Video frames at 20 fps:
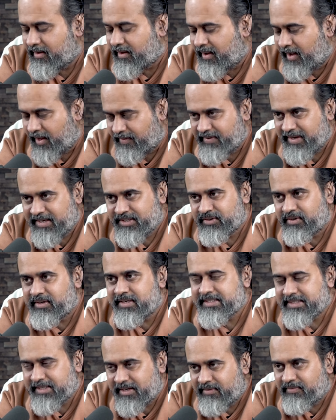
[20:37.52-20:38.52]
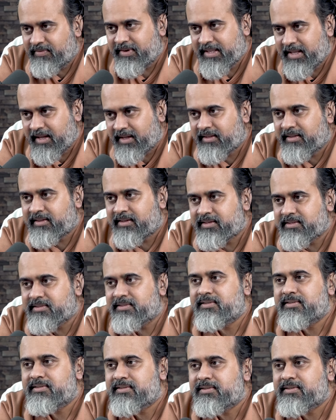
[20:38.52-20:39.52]
I have actually said Vedanta
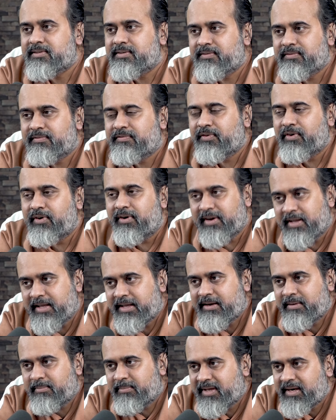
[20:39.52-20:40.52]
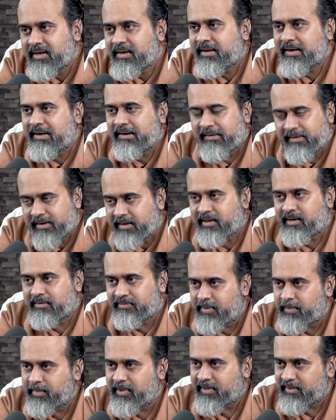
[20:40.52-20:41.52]
is for real men and real
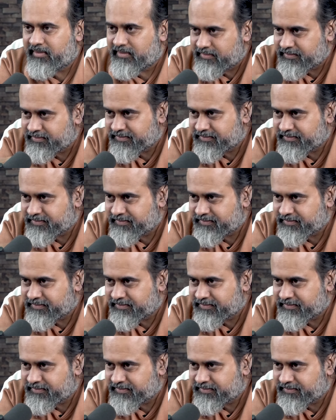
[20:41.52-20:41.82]
women.